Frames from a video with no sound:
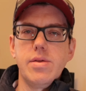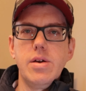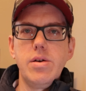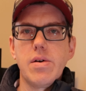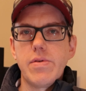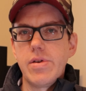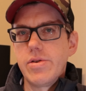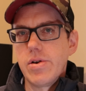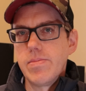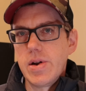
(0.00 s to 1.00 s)
then you have to
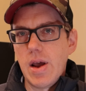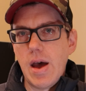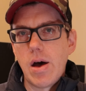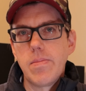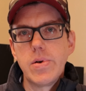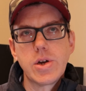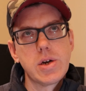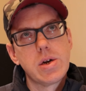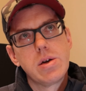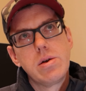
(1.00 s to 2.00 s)
determine how
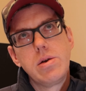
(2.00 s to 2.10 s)
much